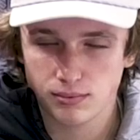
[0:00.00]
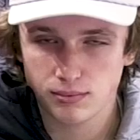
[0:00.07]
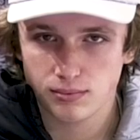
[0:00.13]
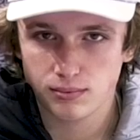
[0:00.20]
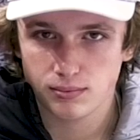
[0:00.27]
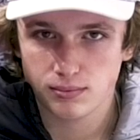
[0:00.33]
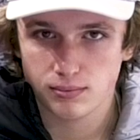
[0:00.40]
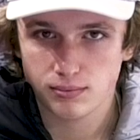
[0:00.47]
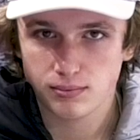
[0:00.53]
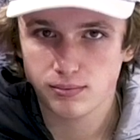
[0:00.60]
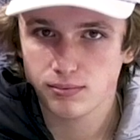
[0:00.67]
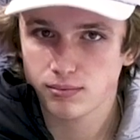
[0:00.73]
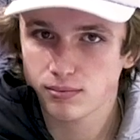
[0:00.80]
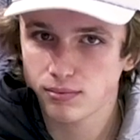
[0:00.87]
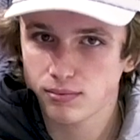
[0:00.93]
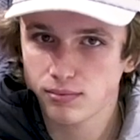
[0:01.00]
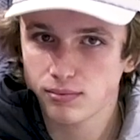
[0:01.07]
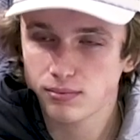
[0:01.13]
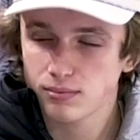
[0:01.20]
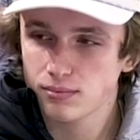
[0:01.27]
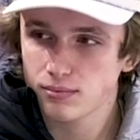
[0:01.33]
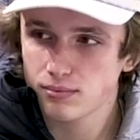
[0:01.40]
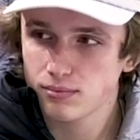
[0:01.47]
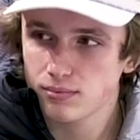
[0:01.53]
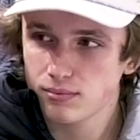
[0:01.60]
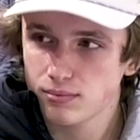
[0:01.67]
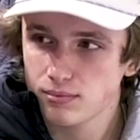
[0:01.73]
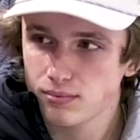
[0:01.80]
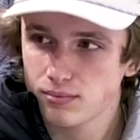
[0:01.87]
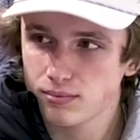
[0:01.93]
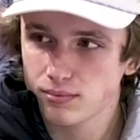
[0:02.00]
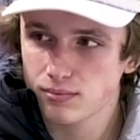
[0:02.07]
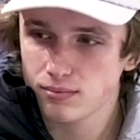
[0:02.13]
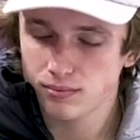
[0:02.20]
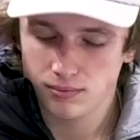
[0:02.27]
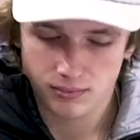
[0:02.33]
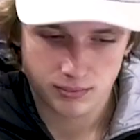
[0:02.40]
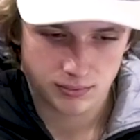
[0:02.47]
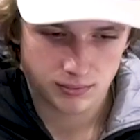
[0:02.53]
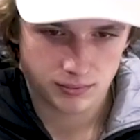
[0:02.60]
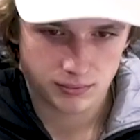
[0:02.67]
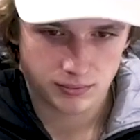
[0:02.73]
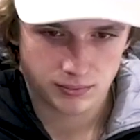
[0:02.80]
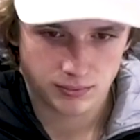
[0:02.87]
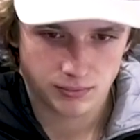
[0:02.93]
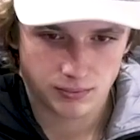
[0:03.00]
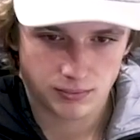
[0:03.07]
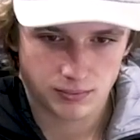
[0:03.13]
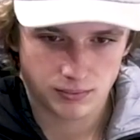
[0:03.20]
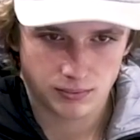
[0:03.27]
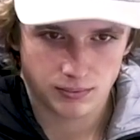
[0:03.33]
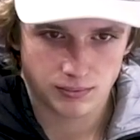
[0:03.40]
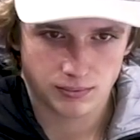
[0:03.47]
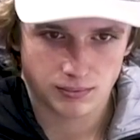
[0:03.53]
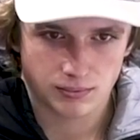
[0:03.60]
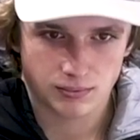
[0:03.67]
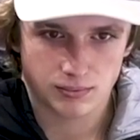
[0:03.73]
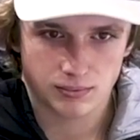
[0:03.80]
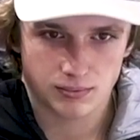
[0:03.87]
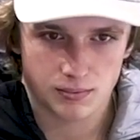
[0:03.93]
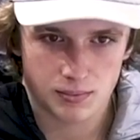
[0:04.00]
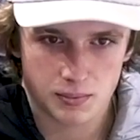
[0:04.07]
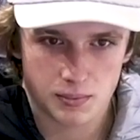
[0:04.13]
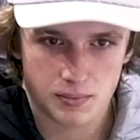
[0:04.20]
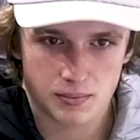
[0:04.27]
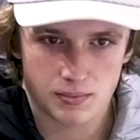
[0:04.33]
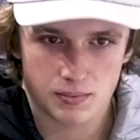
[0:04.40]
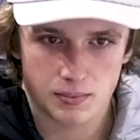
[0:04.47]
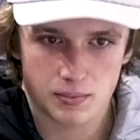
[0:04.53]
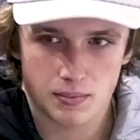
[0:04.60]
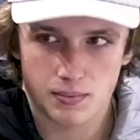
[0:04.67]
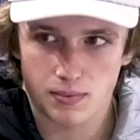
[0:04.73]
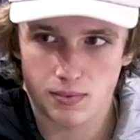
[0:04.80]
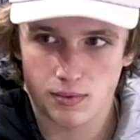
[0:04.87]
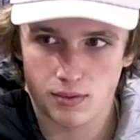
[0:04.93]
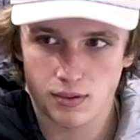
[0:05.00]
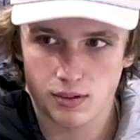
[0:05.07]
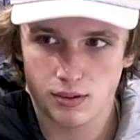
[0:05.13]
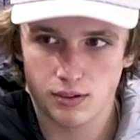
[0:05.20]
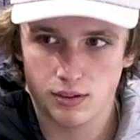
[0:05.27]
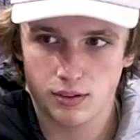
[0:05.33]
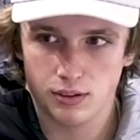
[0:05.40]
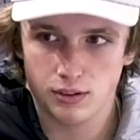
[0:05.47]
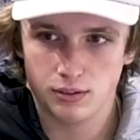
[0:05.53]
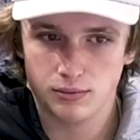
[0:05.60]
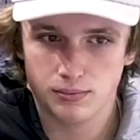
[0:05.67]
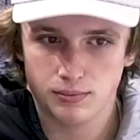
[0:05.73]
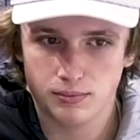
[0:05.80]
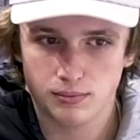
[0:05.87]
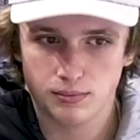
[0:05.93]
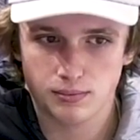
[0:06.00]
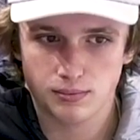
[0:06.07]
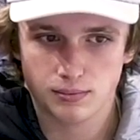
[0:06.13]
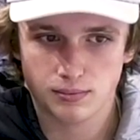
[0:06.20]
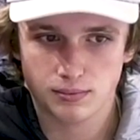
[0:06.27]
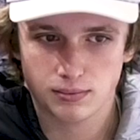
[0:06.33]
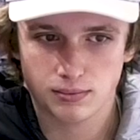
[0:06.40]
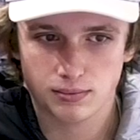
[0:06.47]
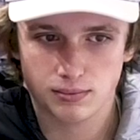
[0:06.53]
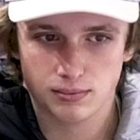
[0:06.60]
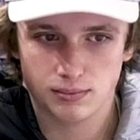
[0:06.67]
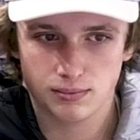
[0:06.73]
This person isn't speaking.